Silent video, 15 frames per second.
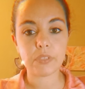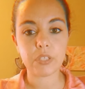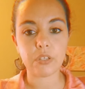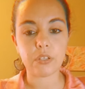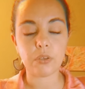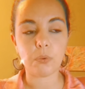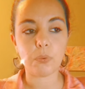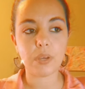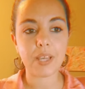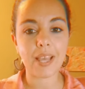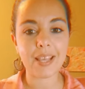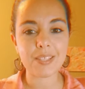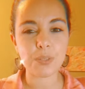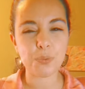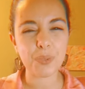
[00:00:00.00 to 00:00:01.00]
you know, what
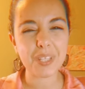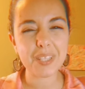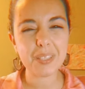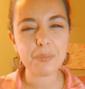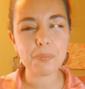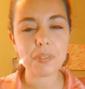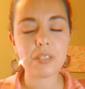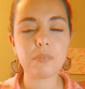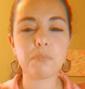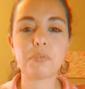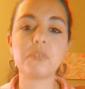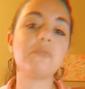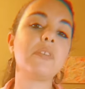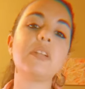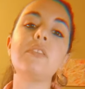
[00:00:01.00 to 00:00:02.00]
has really been
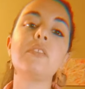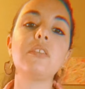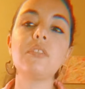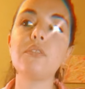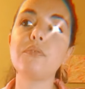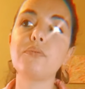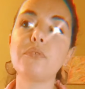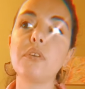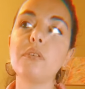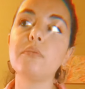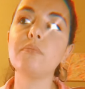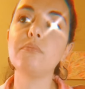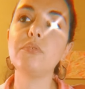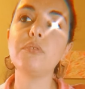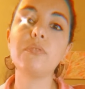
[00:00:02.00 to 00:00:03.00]
preventing you
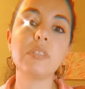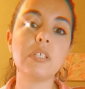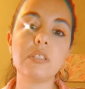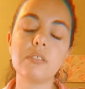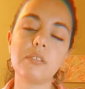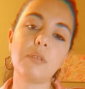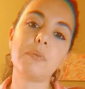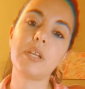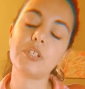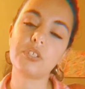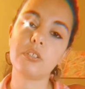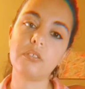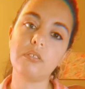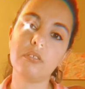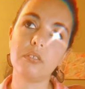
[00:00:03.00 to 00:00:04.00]
from moving in the
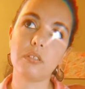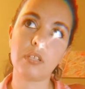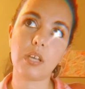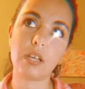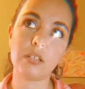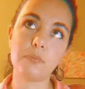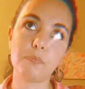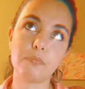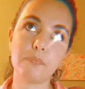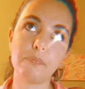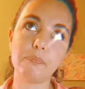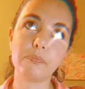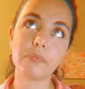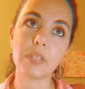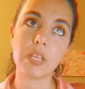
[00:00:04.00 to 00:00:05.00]
direction that
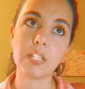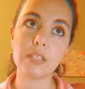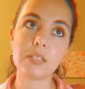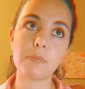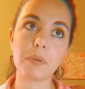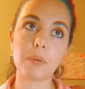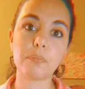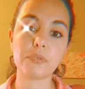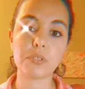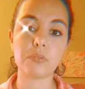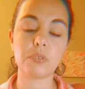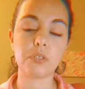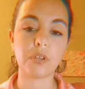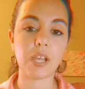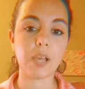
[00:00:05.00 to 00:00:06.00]
is about
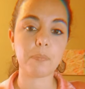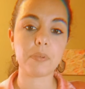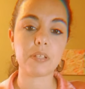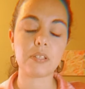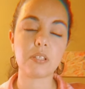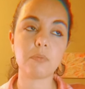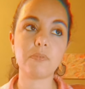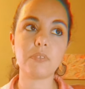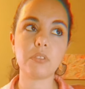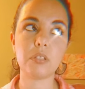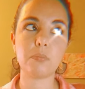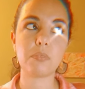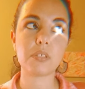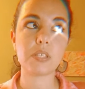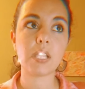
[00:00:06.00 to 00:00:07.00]
pursuing your happiness. Some of you
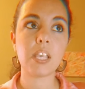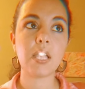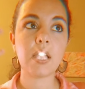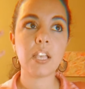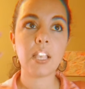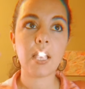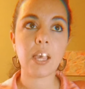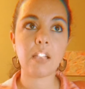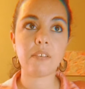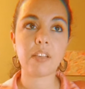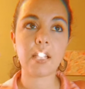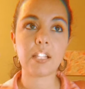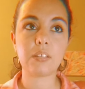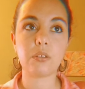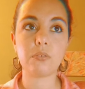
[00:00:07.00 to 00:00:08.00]
Libras have
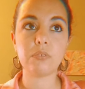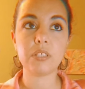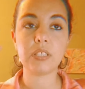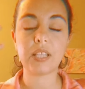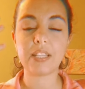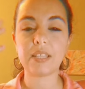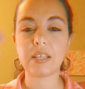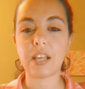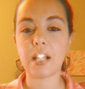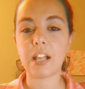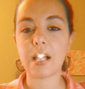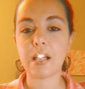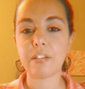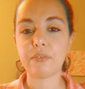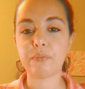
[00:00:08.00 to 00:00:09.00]
had only like
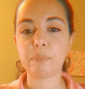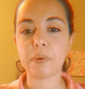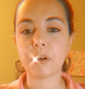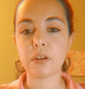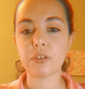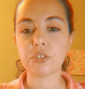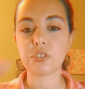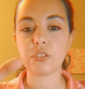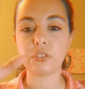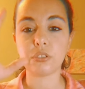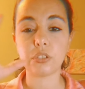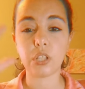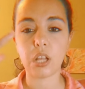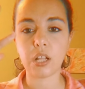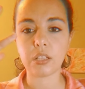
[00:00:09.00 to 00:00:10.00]
half partial
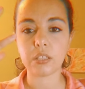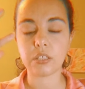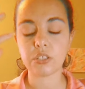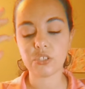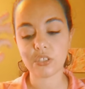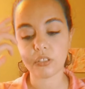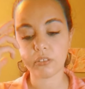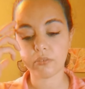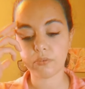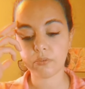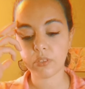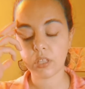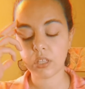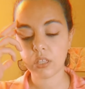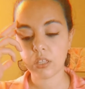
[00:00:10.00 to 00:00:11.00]
knowledge of,
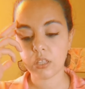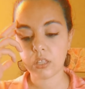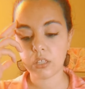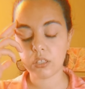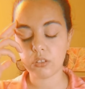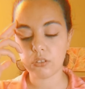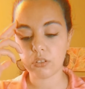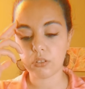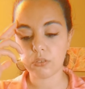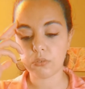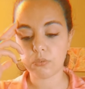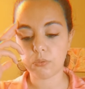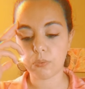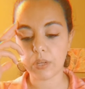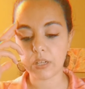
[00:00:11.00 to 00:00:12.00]
you
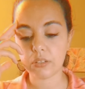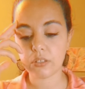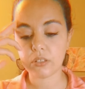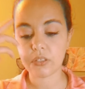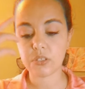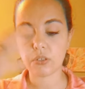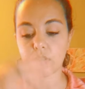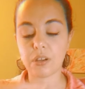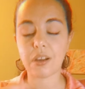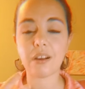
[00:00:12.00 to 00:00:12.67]
know, where does your